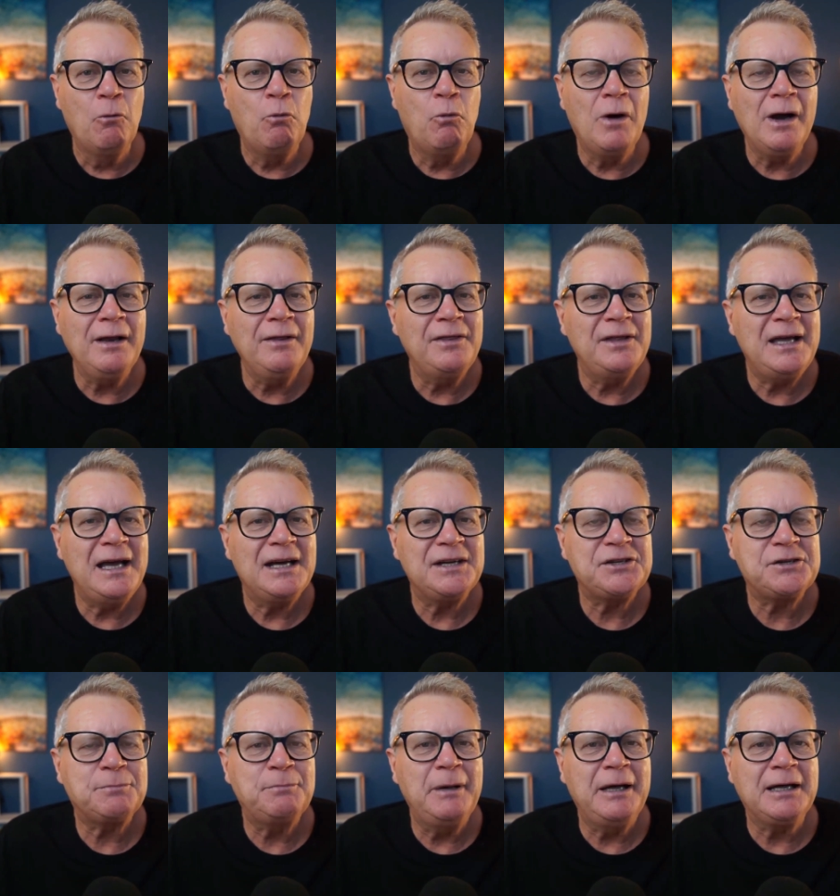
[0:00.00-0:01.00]
one of the
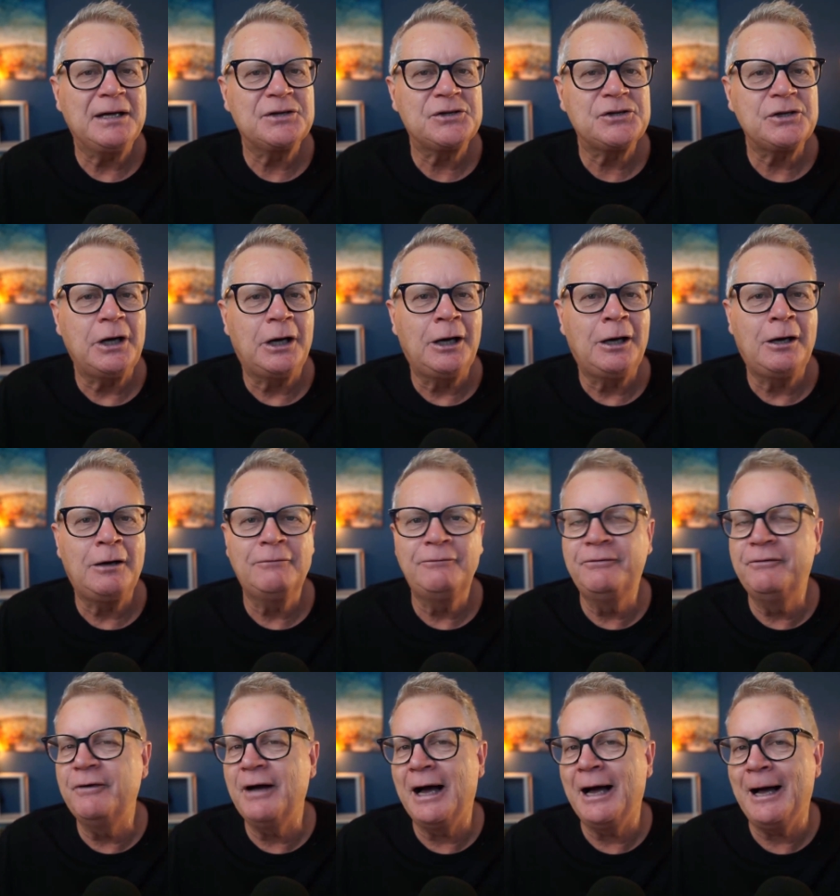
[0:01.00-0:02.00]
aspects of
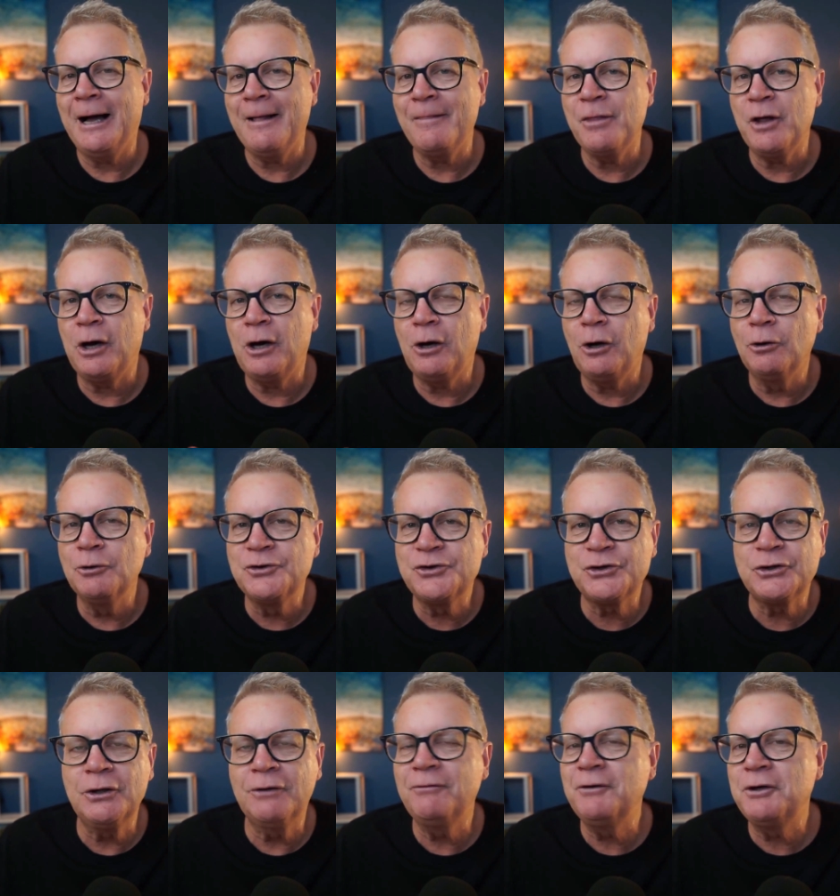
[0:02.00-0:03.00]
the whole
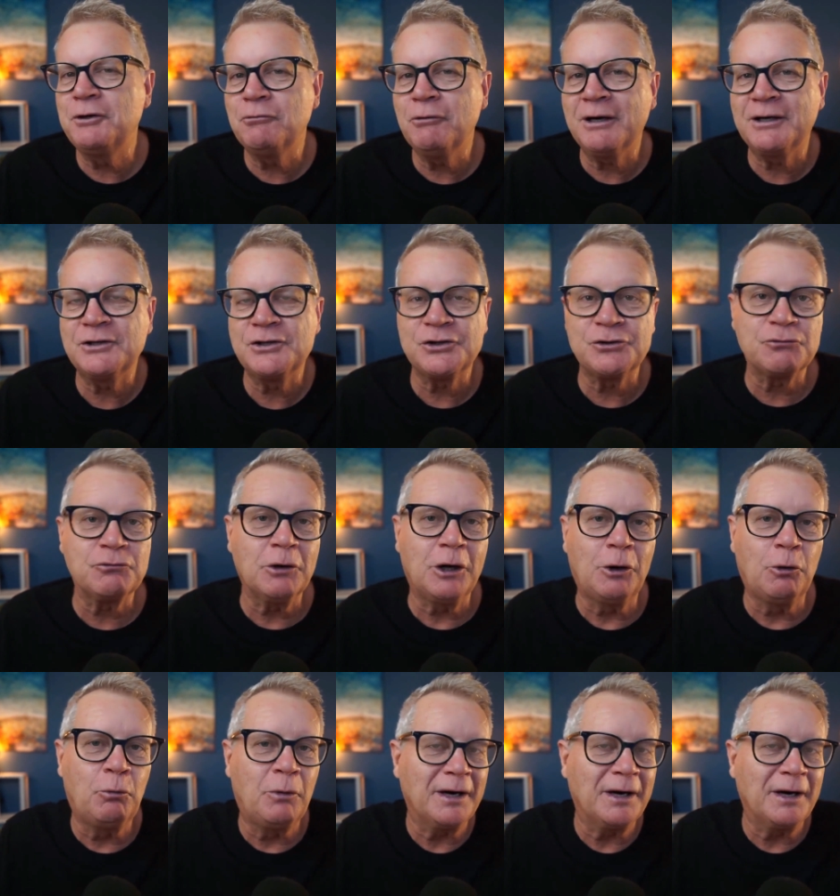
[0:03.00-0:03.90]
serving director's role,